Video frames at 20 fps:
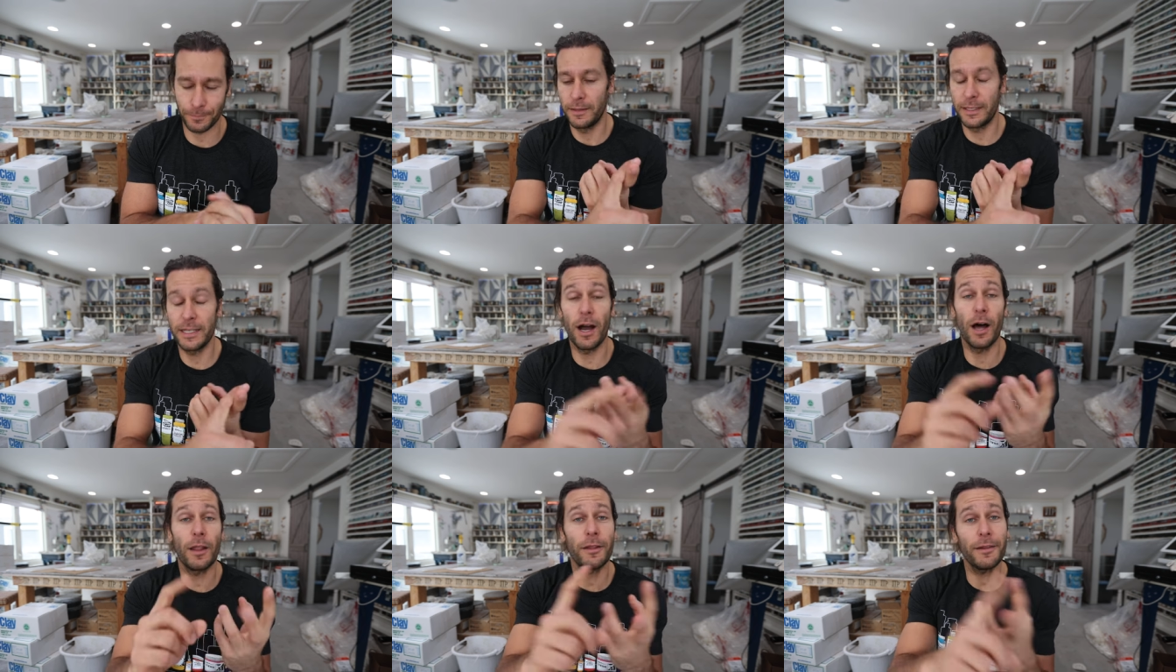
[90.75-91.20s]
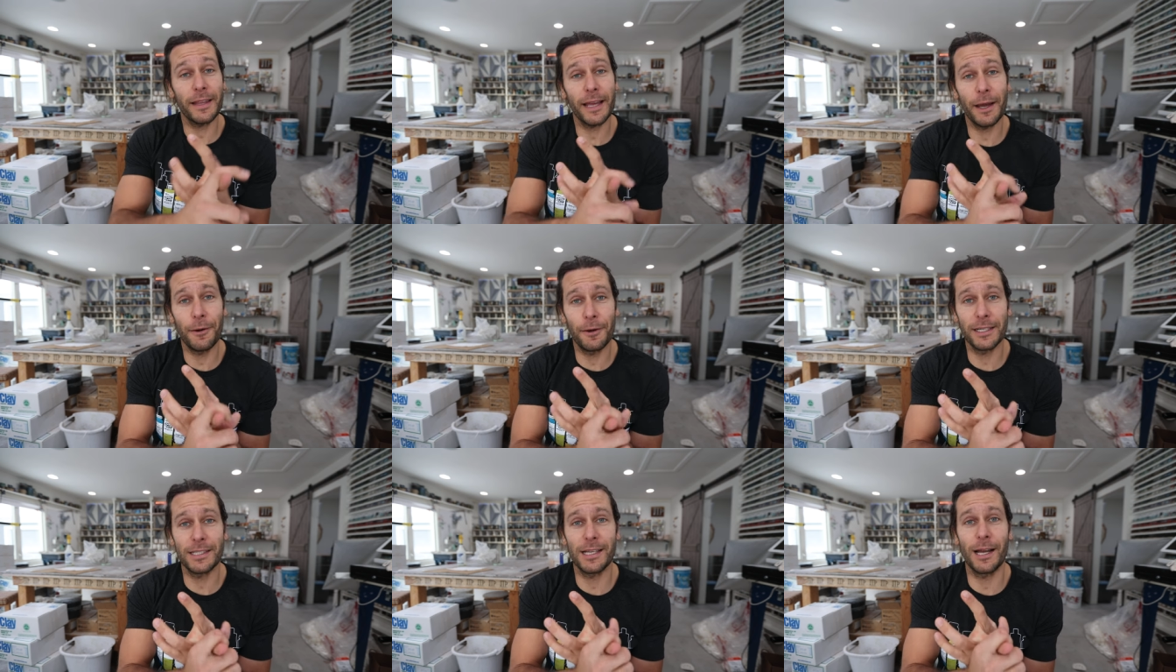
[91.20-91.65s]
The other thing
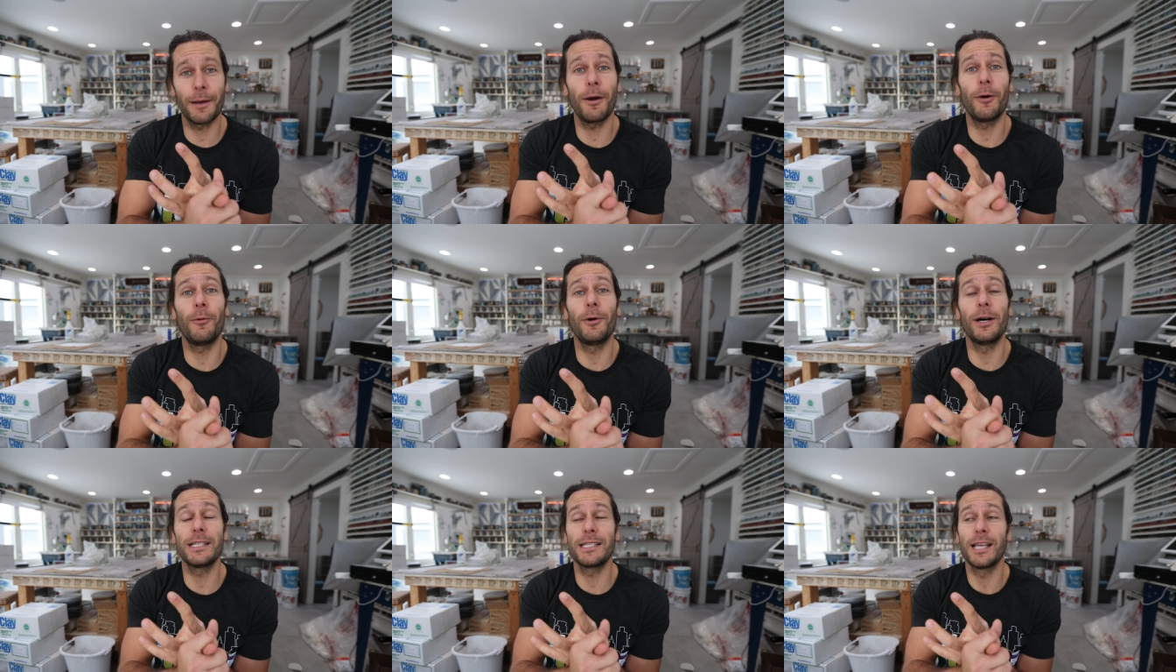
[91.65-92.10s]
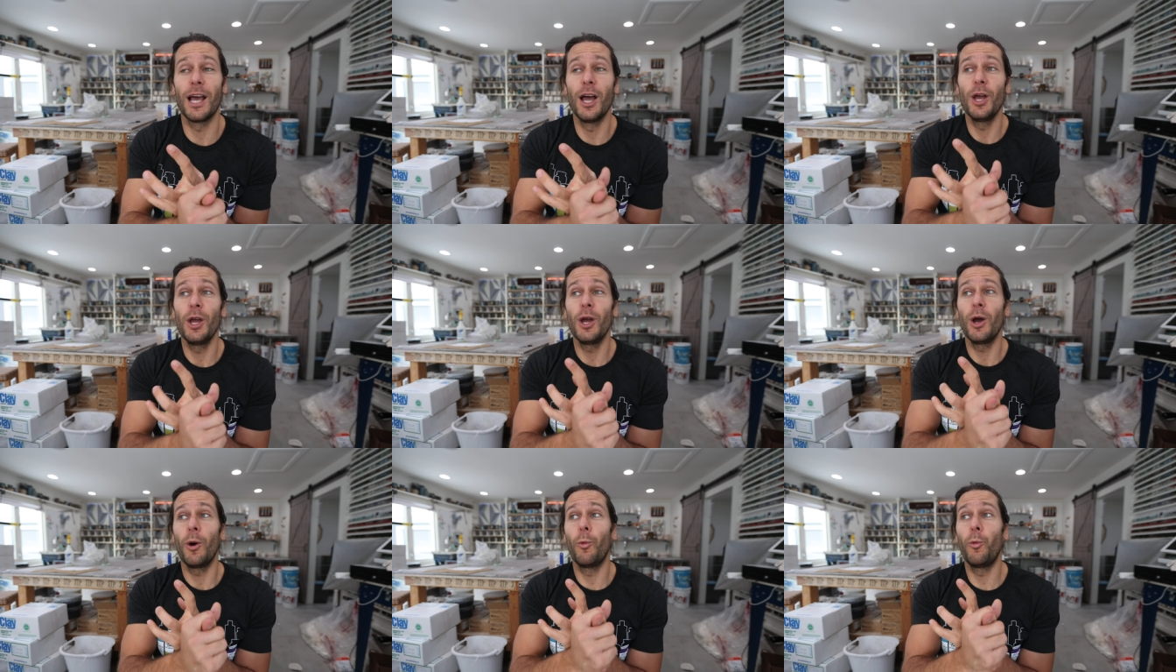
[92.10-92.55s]
I wanna talk about was
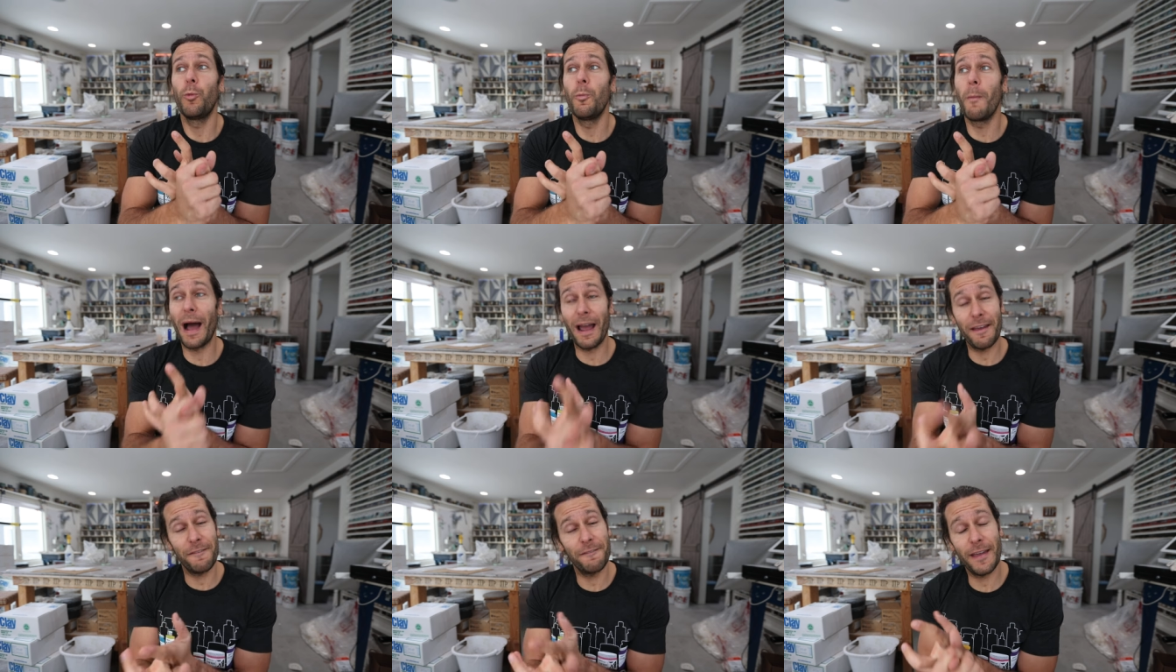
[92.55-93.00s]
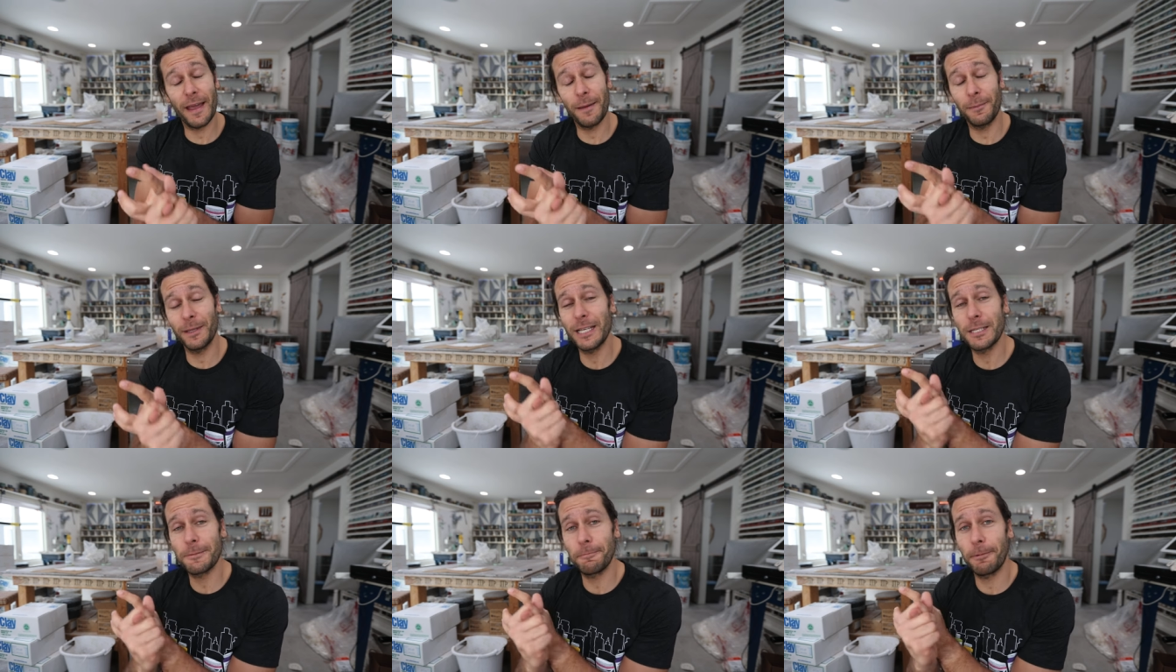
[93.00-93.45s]
my
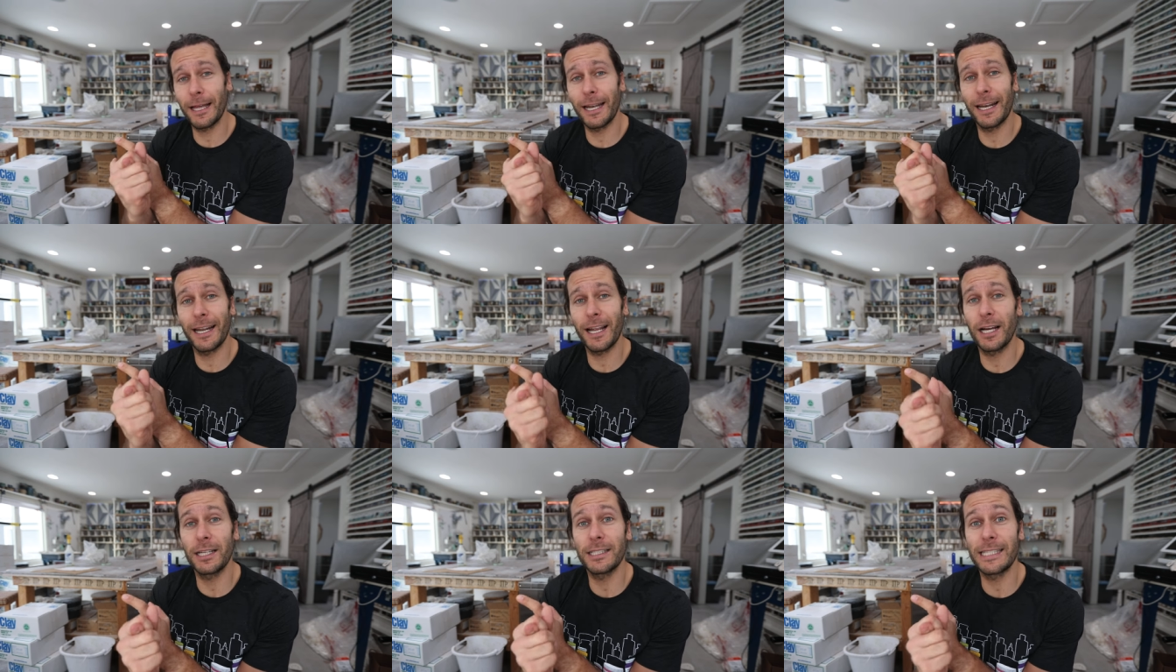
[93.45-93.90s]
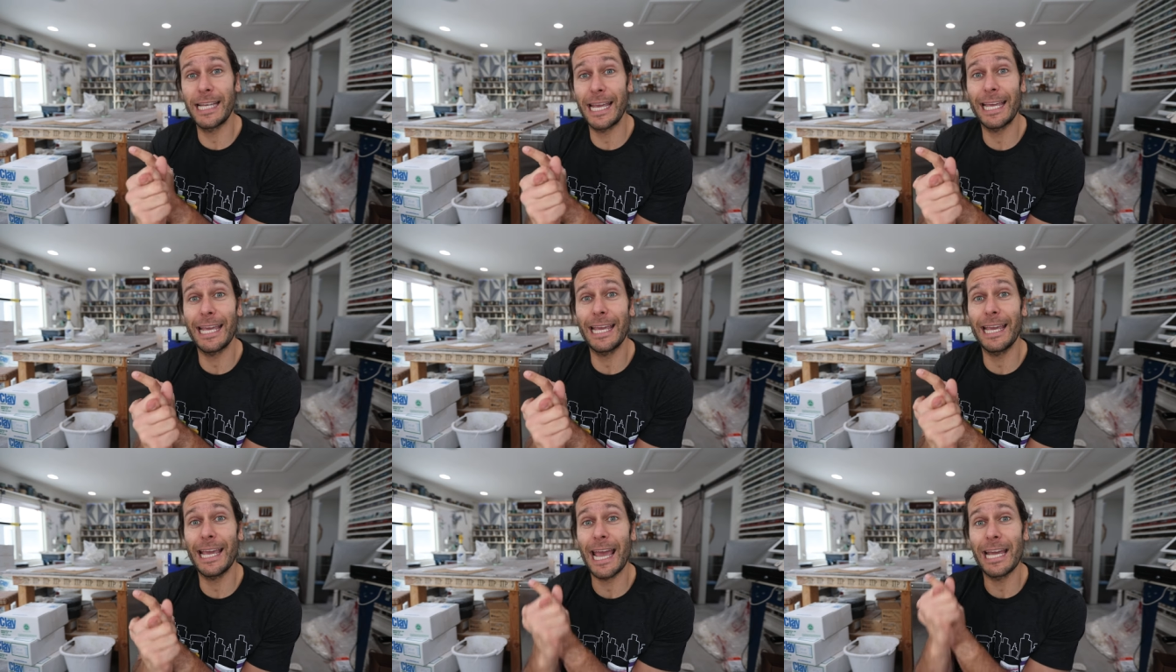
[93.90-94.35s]
family is planning on
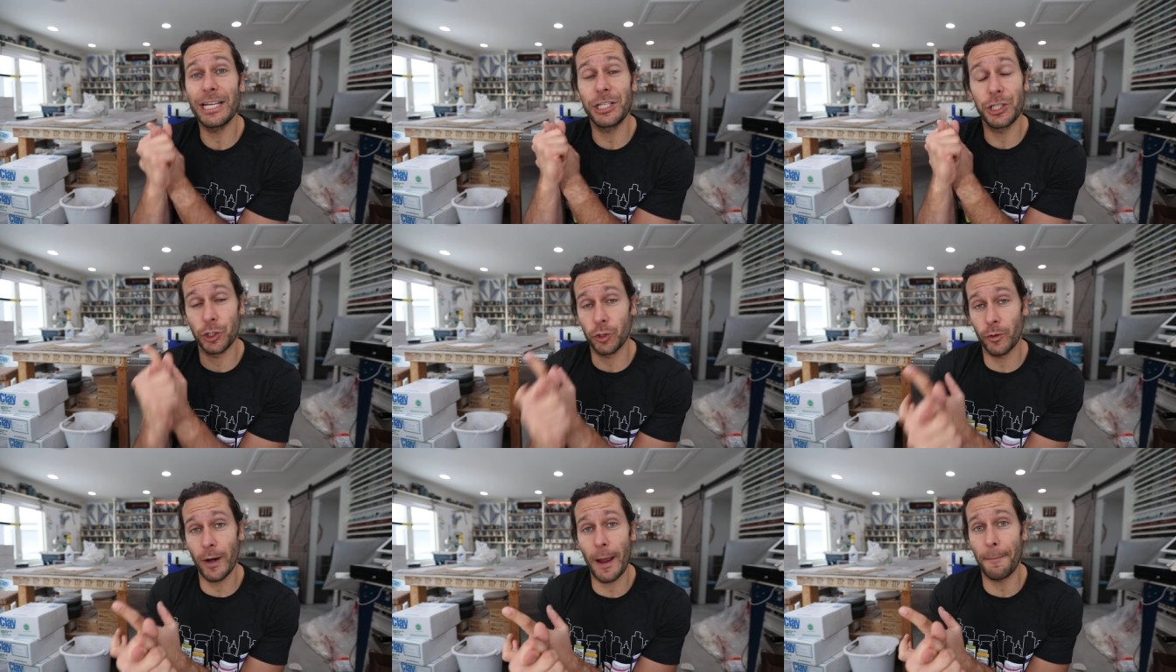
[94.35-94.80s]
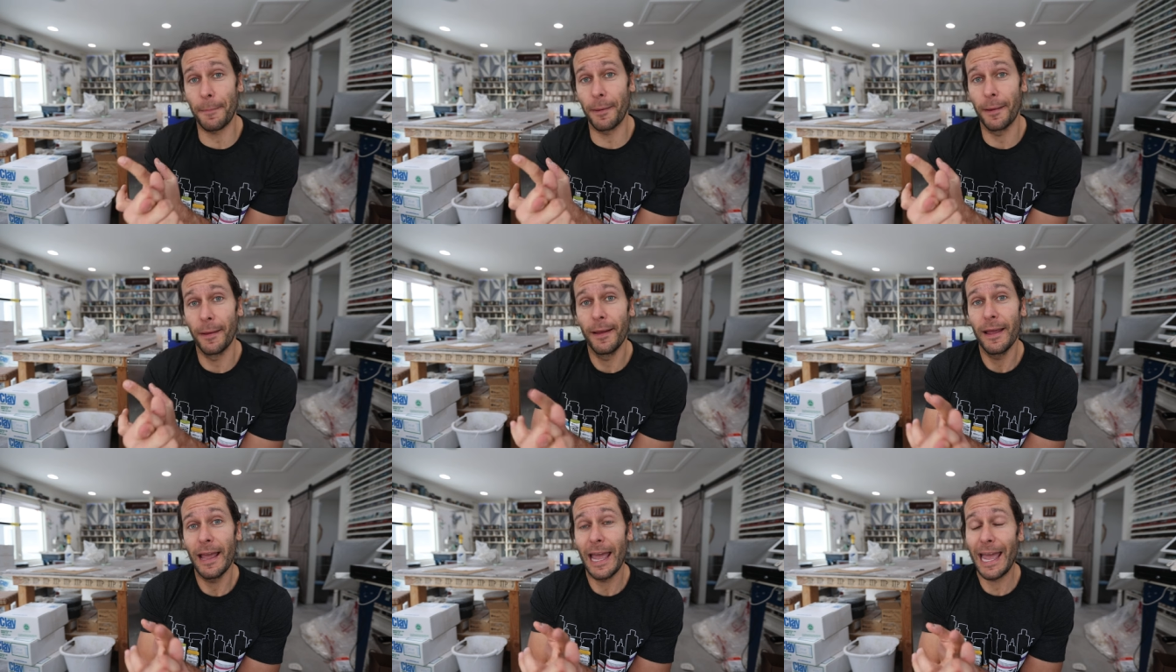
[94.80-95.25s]
taking a trip
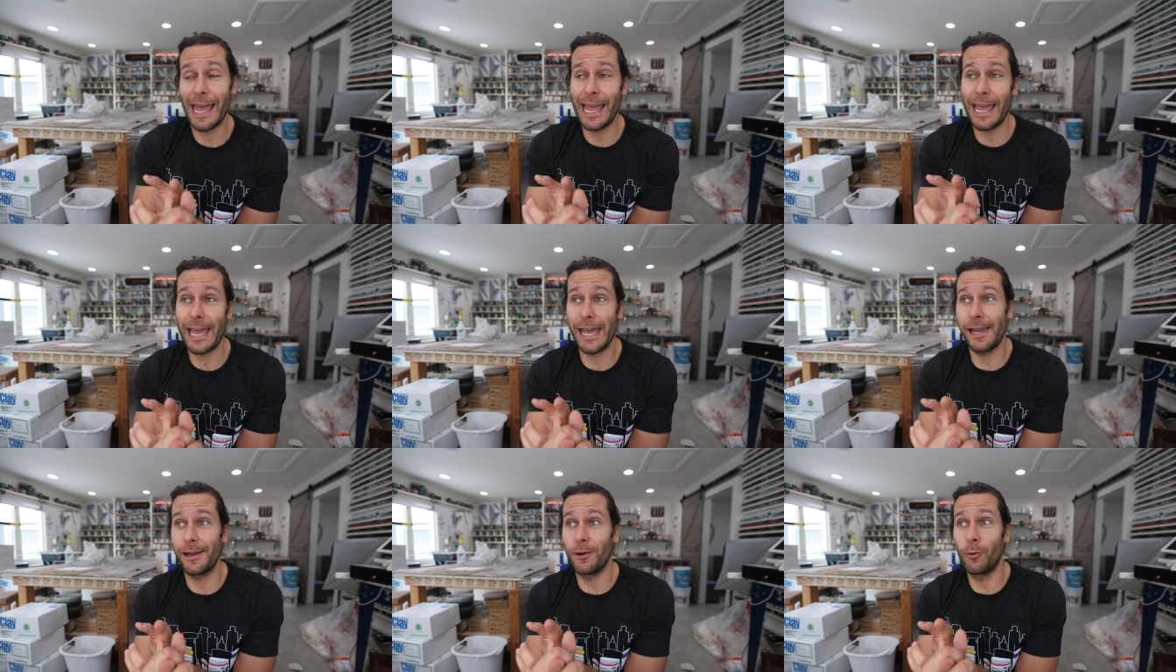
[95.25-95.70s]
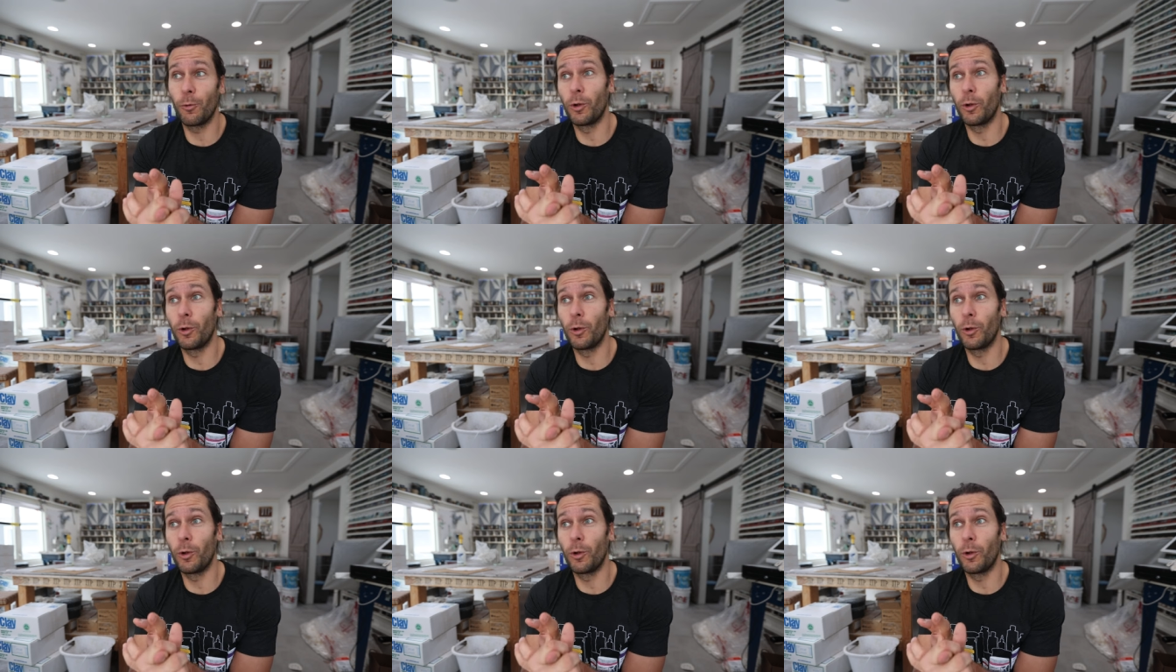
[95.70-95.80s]
a,